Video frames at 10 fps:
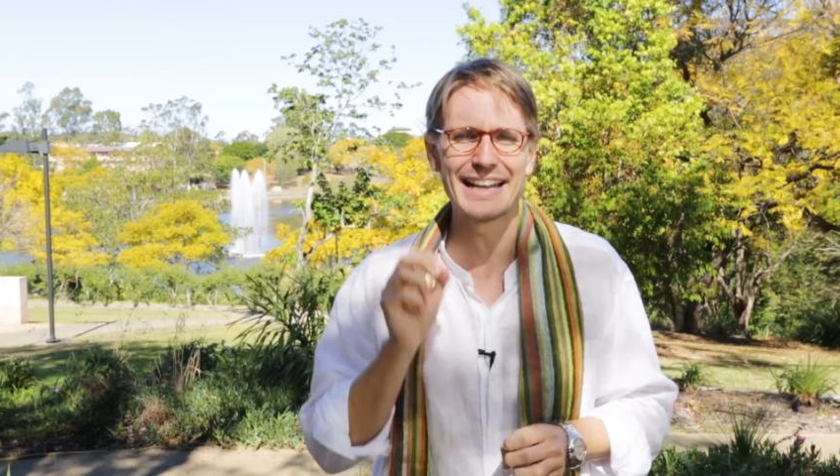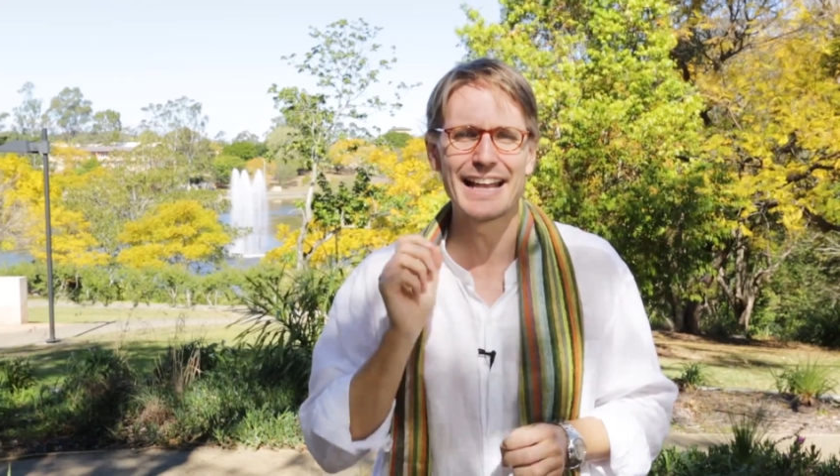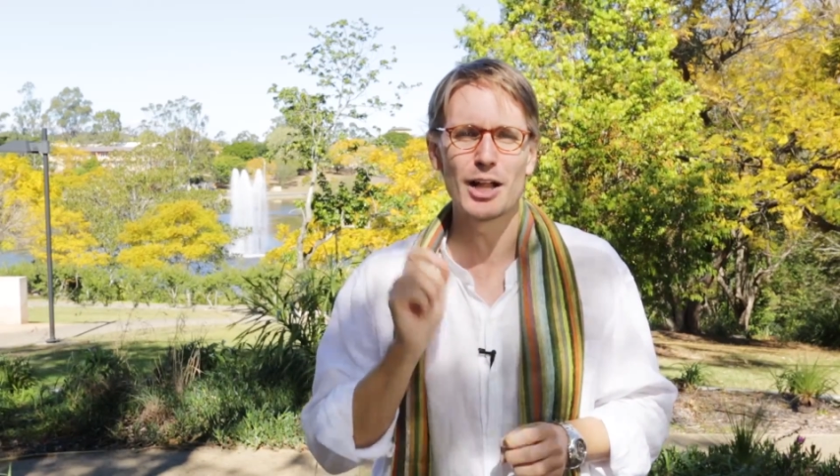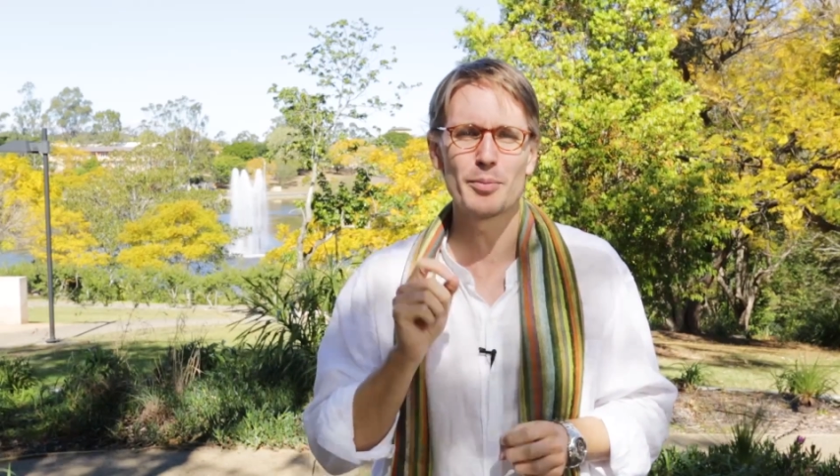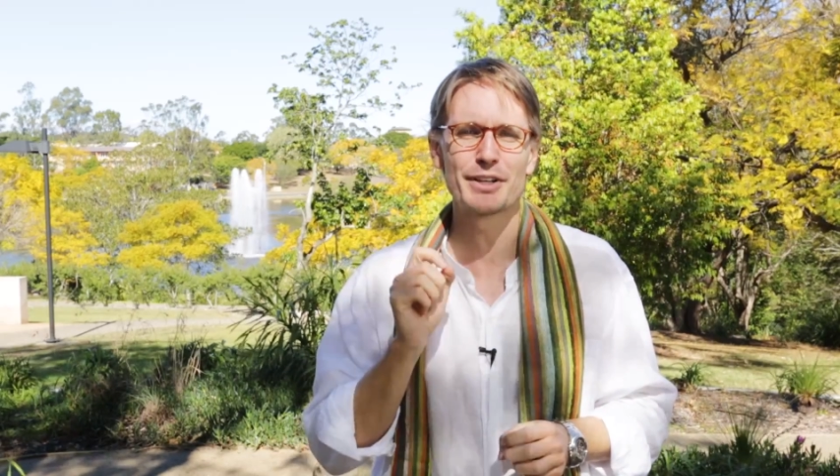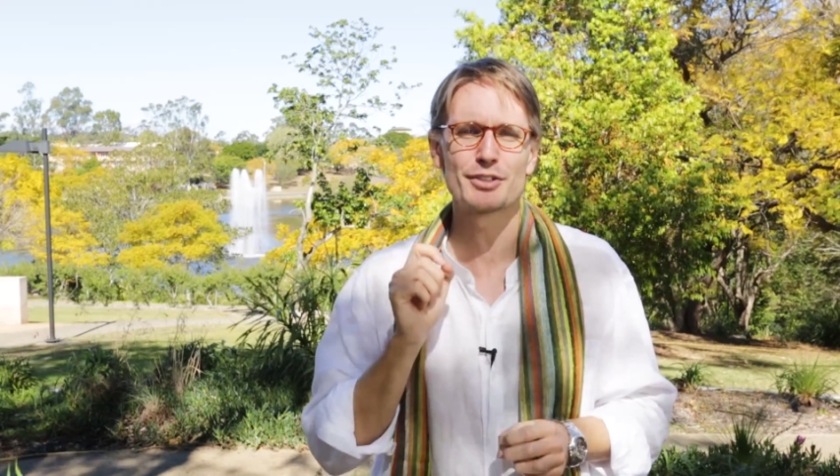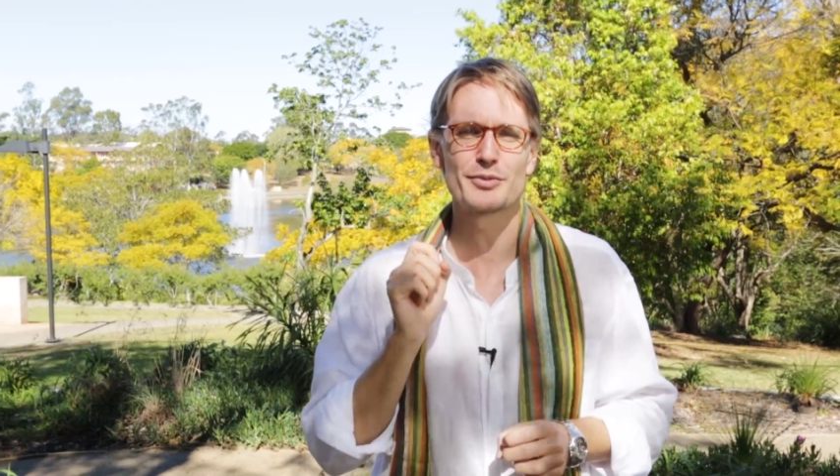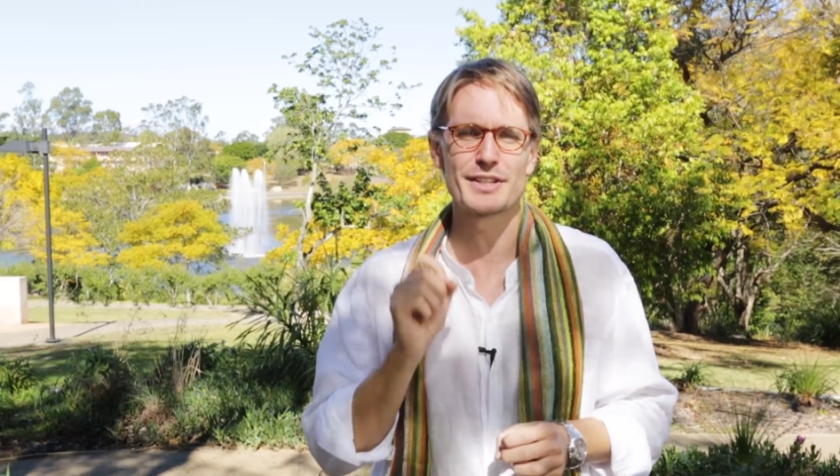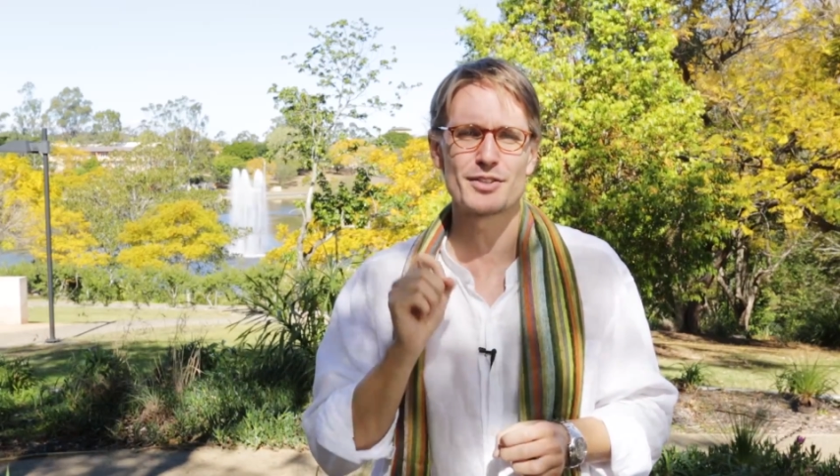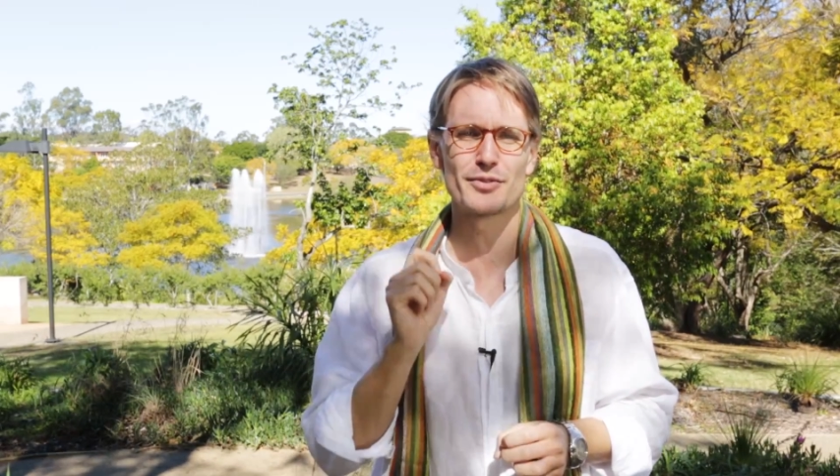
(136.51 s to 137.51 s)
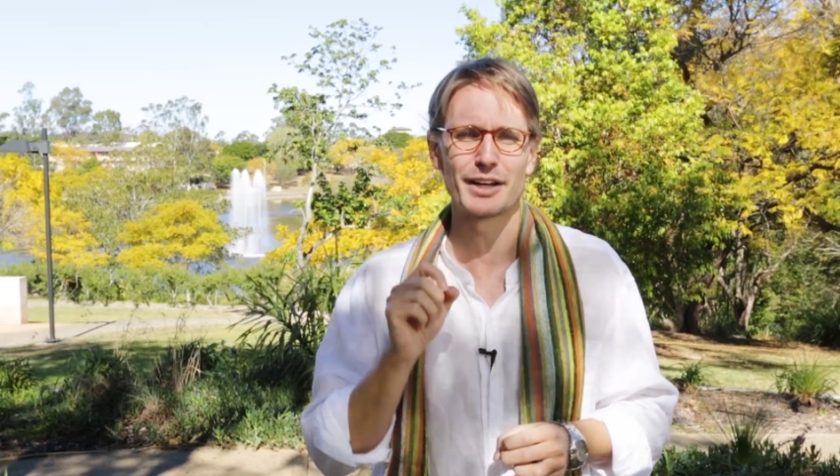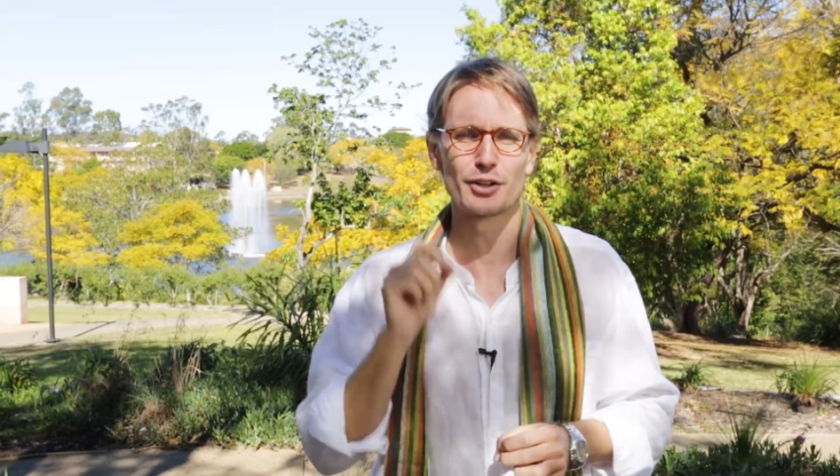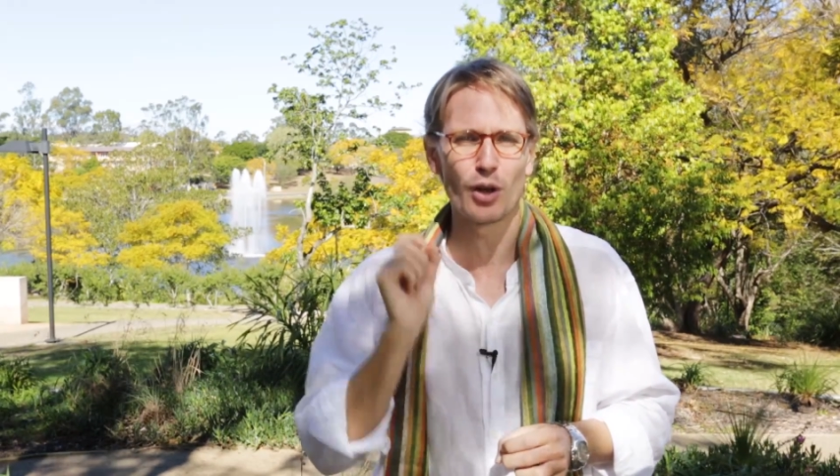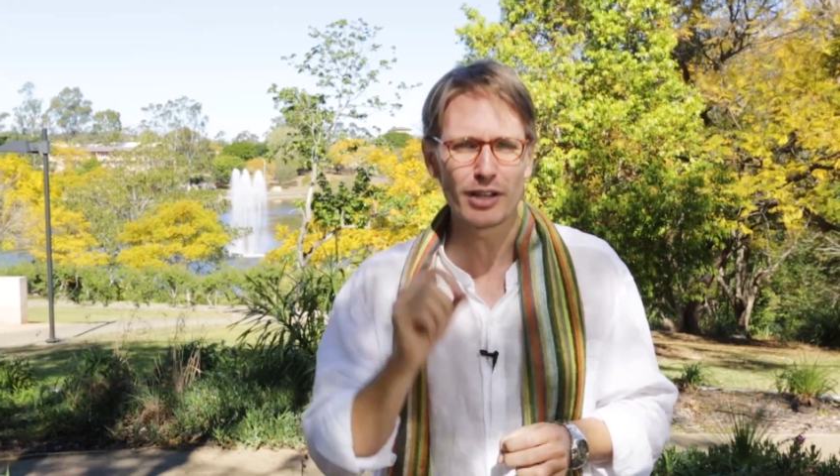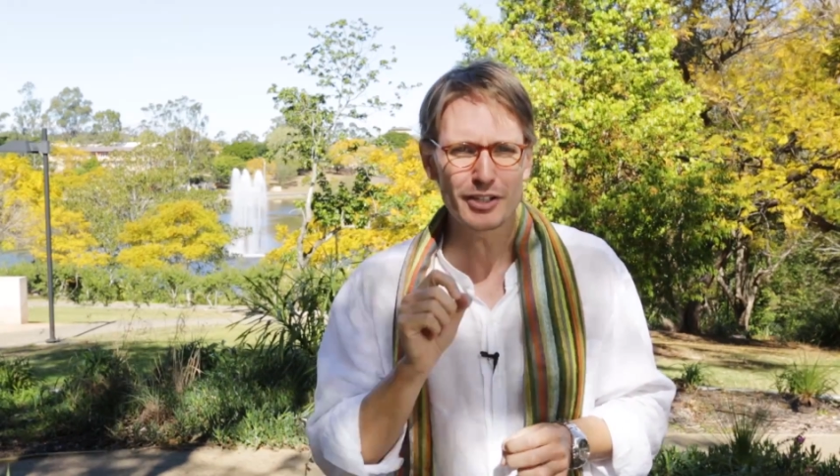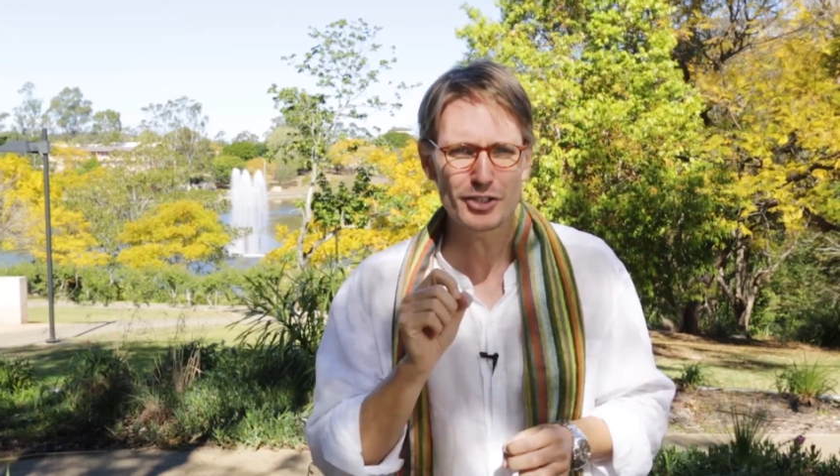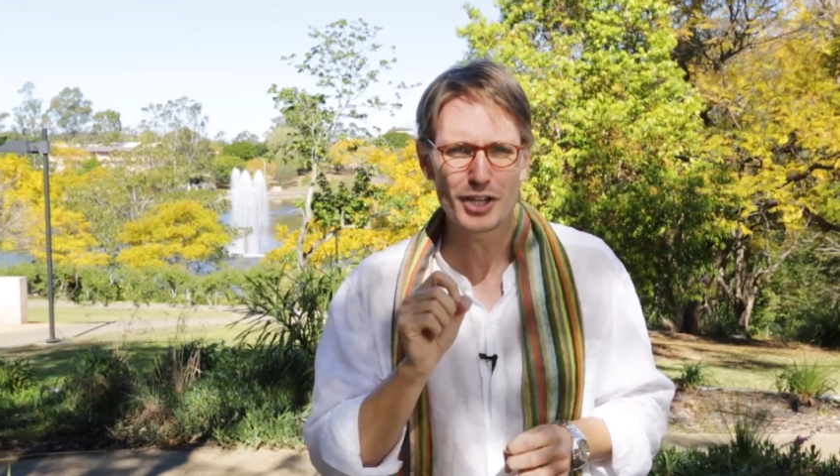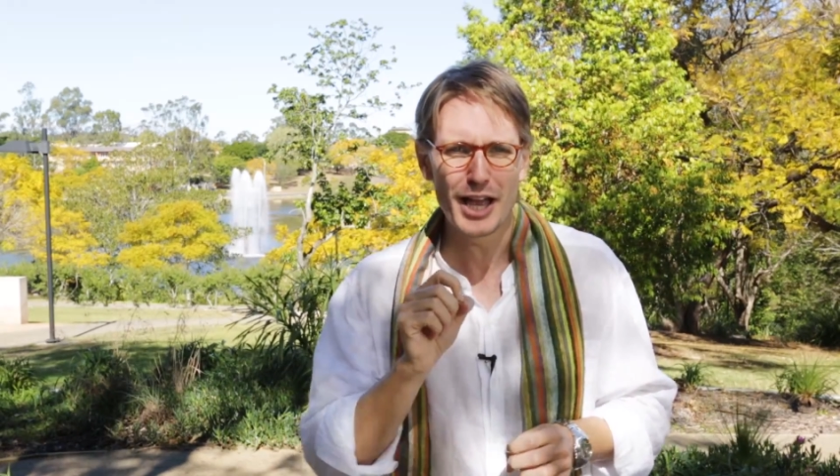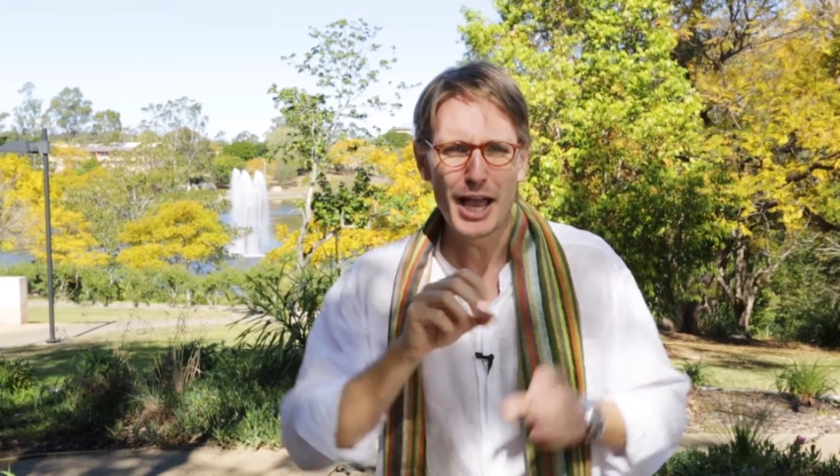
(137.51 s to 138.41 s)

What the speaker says: in helping to resurrect knowledge